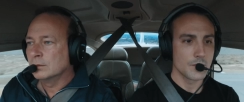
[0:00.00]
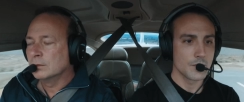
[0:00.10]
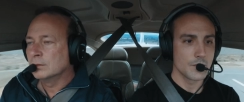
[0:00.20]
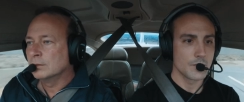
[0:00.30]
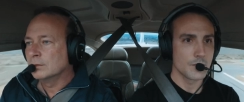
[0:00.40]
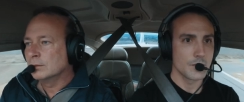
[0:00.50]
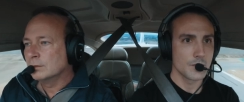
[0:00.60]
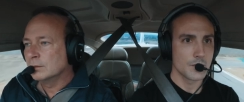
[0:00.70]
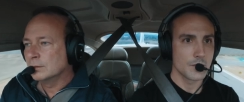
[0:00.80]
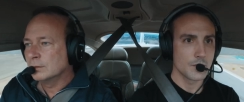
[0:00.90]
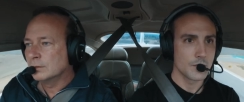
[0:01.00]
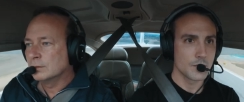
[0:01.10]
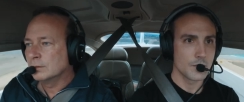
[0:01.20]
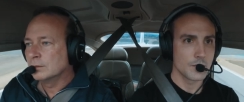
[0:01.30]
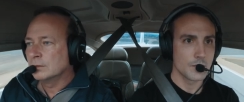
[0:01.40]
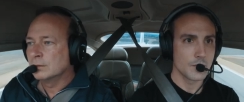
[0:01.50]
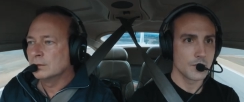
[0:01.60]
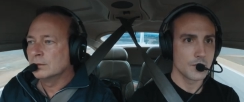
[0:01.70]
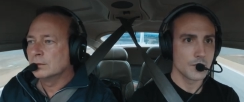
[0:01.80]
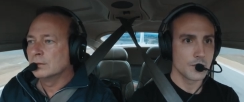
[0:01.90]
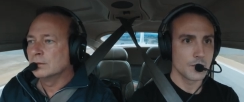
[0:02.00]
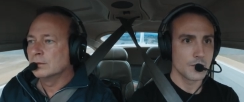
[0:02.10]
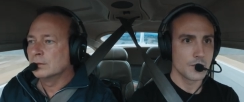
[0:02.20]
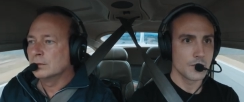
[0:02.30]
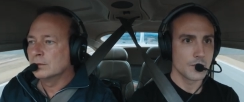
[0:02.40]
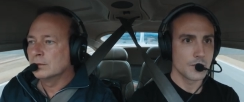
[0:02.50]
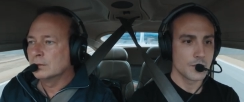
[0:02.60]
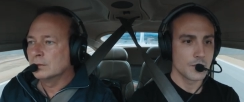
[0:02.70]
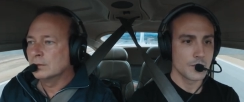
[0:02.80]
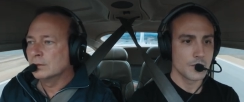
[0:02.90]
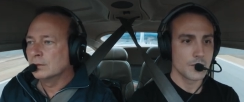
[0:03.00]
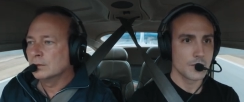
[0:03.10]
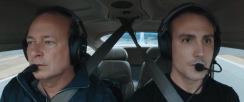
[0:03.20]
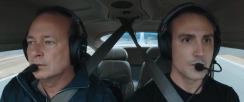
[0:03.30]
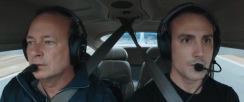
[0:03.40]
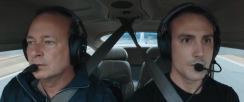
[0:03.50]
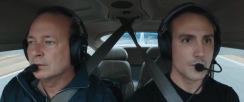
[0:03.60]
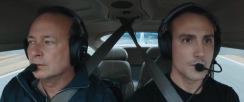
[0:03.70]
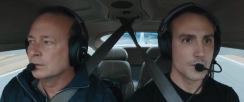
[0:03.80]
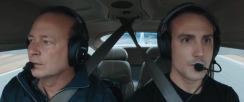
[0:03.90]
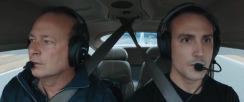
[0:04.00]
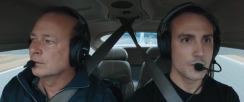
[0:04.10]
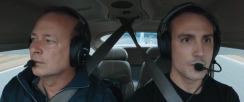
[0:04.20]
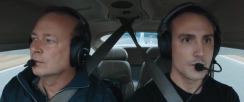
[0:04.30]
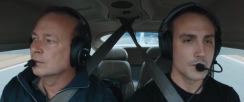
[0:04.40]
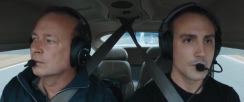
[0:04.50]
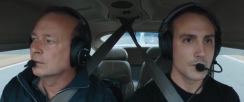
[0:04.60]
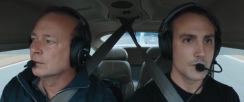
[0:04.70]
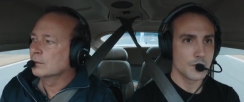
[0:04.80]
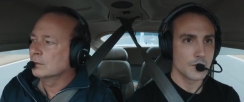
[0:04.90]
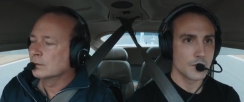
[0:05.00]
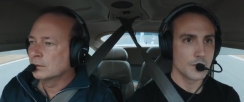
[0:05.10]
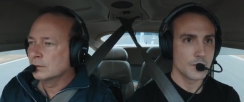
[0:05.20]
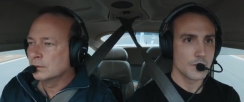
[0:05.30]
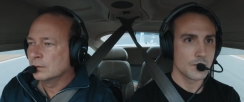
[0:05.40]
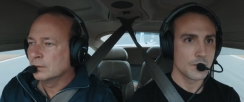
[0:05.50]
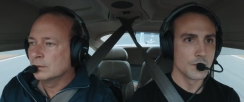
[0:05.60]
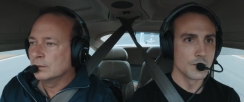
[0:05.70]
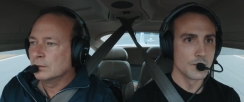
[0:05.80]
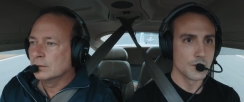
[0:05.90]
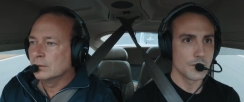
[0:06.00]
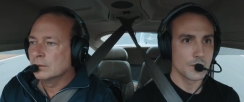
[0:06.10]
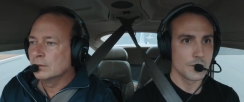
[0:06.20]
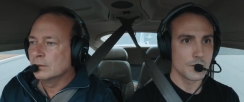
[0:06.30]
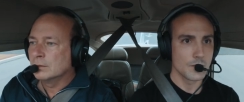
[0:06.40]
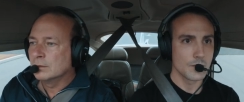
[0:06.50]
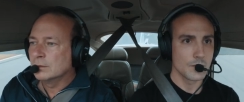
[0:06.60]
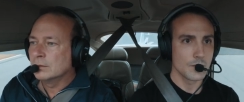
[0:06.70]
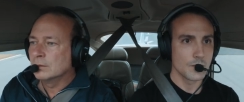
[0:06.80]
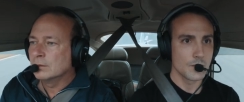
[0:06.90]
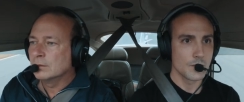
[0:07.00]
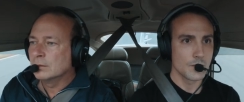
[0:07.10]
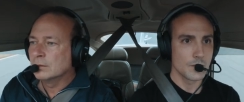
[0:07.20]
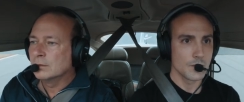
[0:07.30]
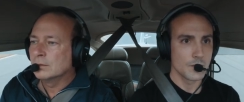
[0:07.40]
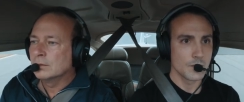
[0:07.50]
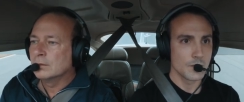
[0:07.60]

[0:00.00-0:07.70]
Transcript: (silence)